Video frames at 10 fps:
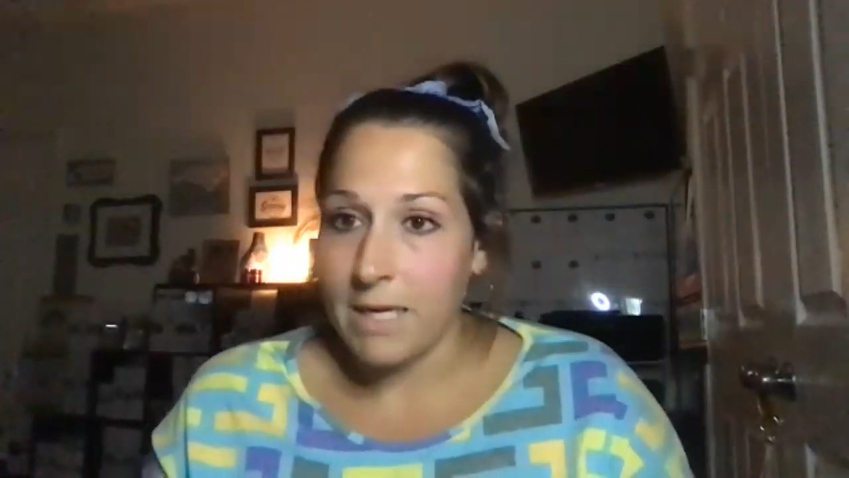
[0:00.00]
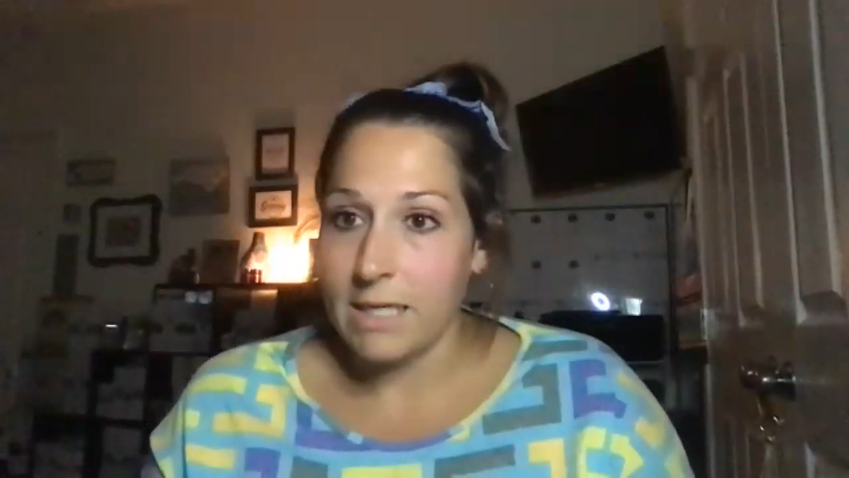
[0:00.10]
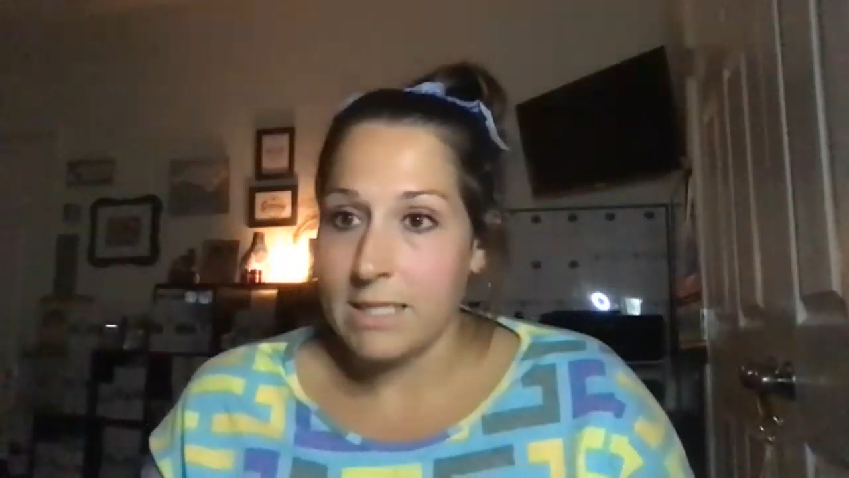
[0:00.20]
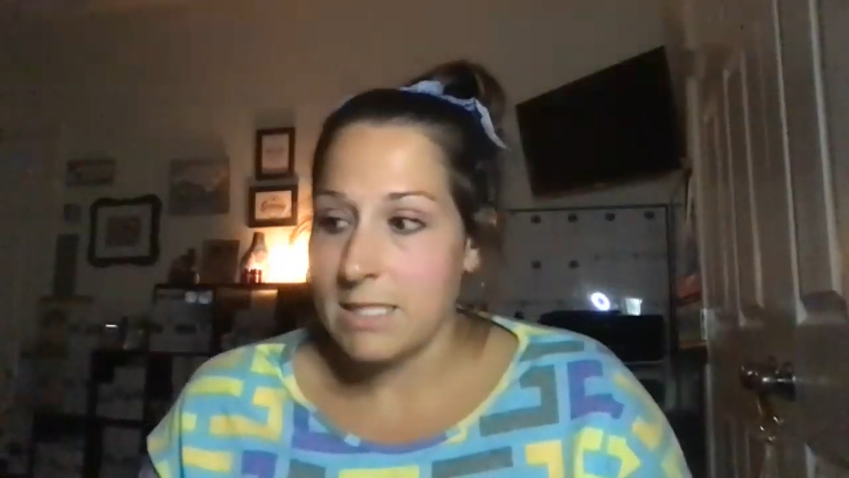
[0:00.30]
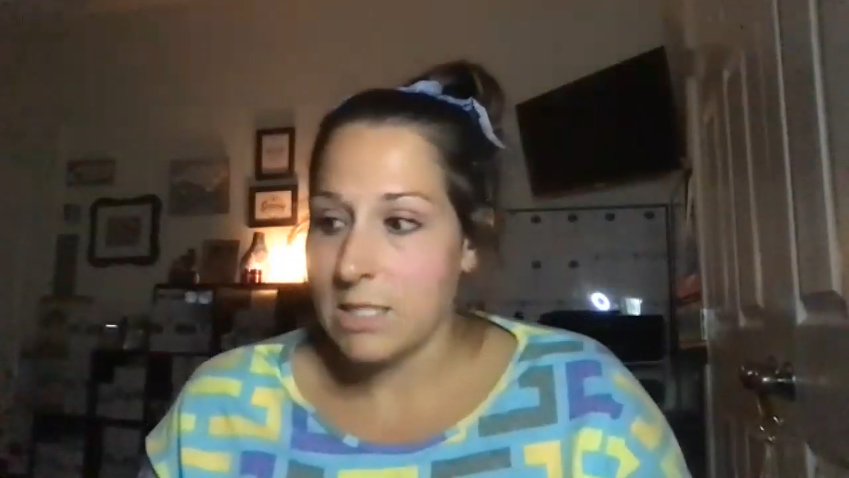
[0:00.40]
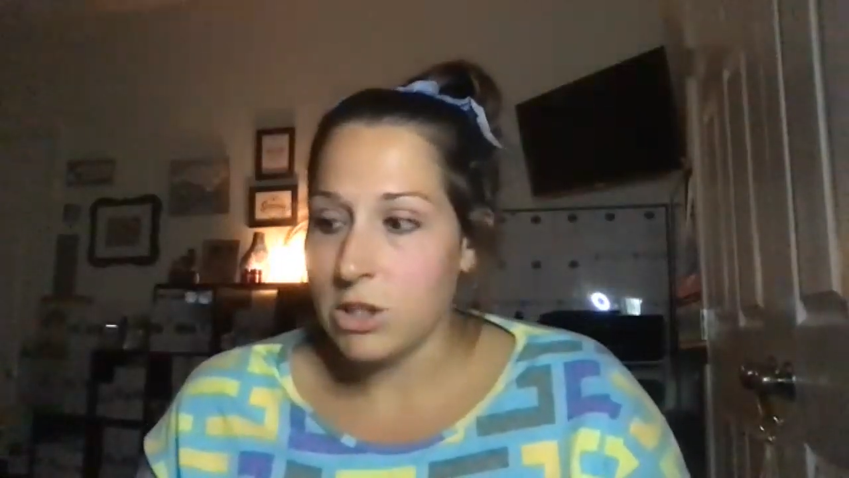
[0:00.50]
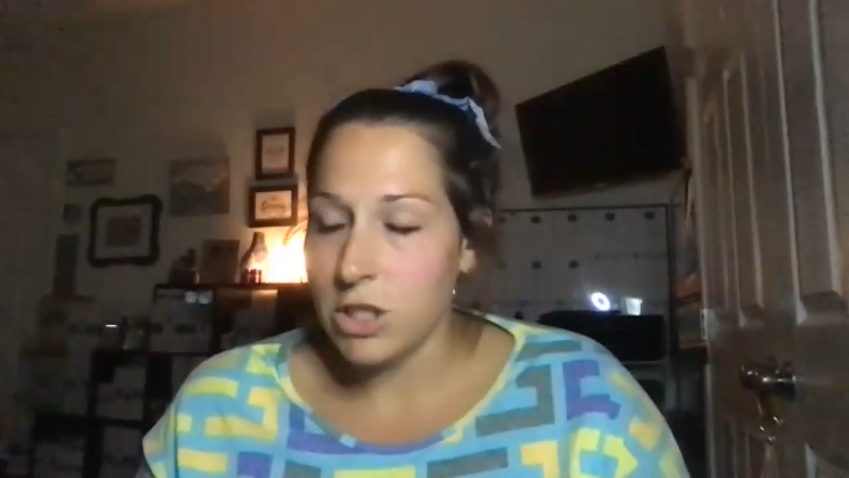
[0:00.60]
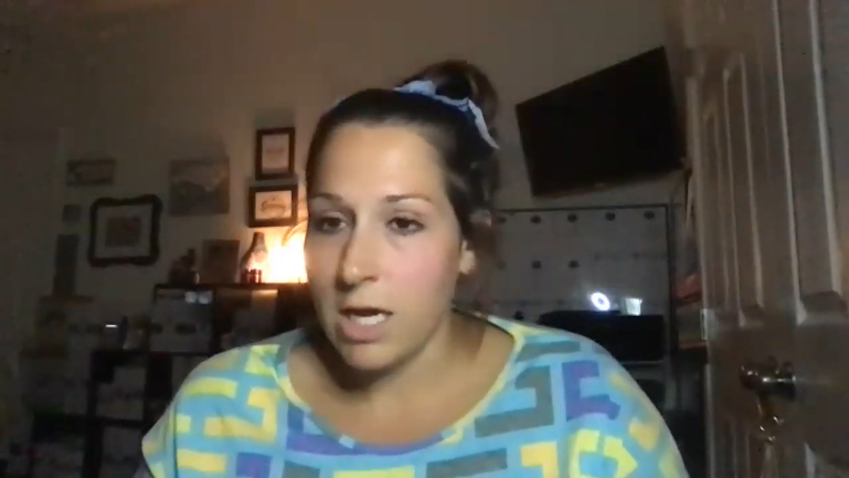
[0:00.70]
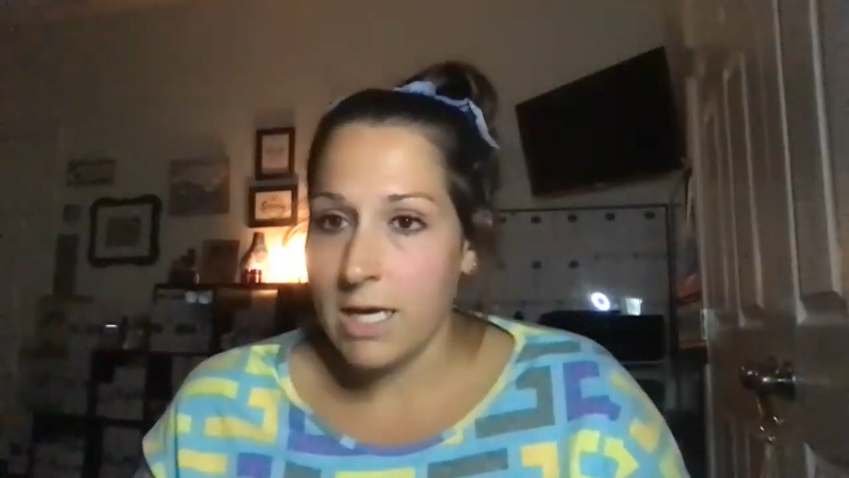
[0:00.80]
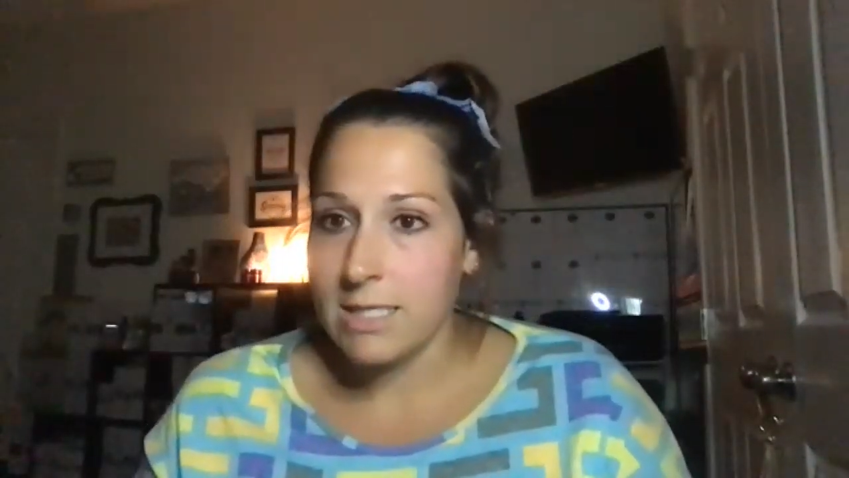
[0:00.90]
it's
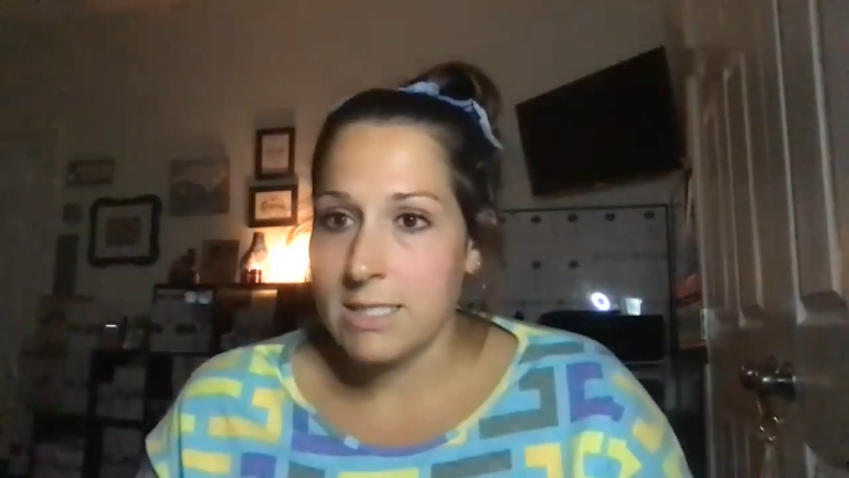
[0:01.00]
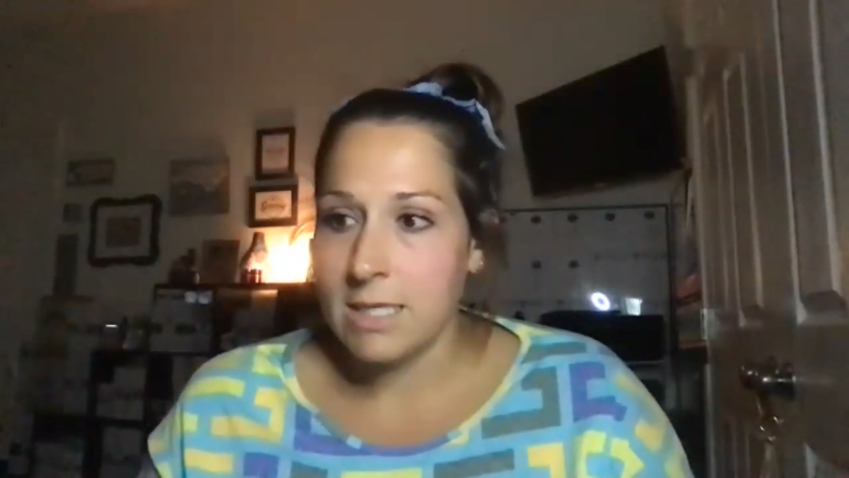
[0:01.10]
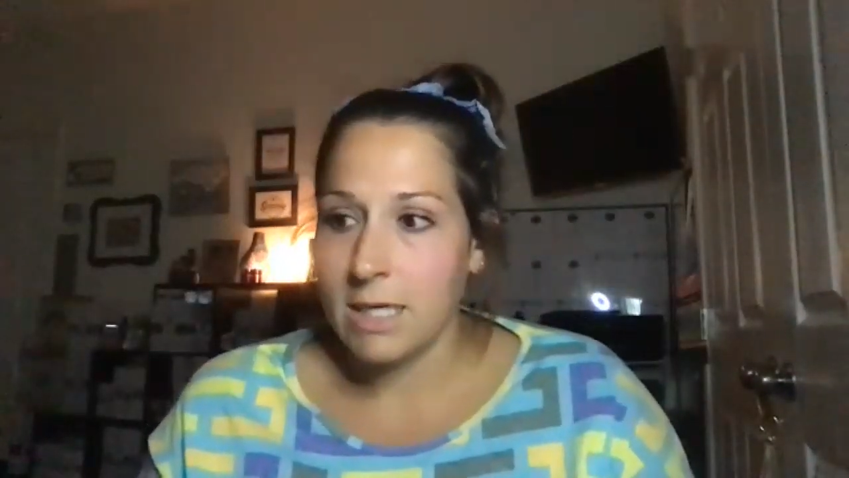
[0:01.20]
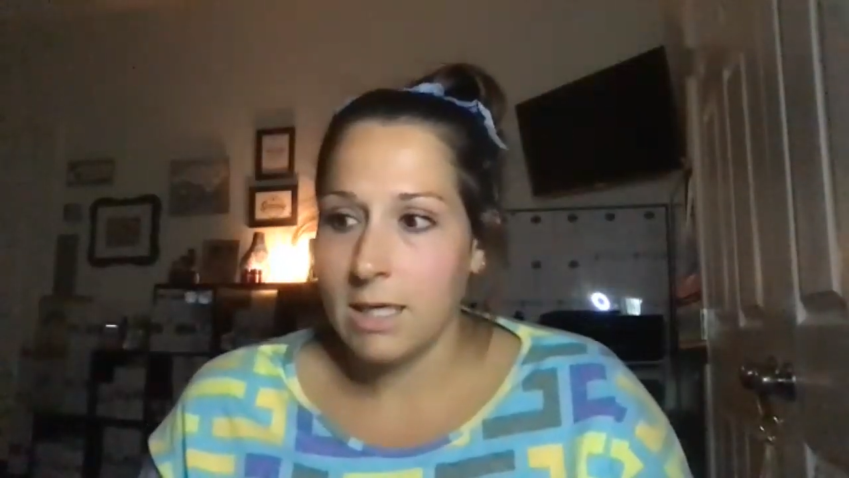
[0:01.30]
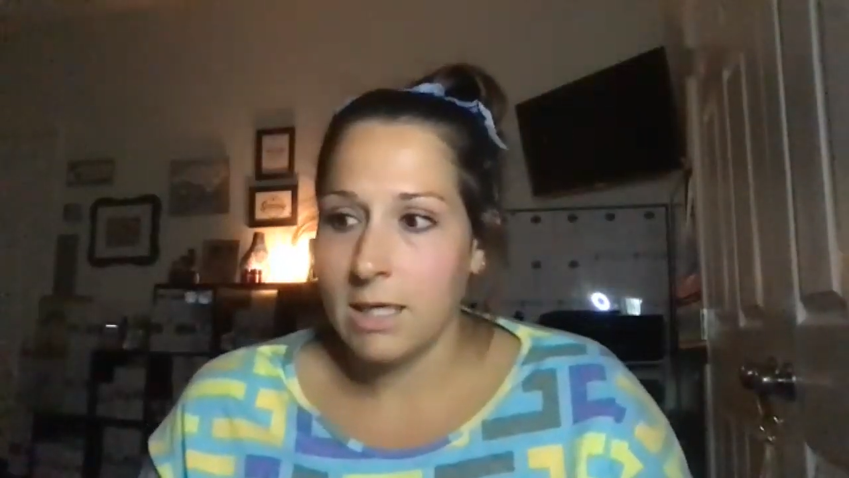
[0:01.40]
just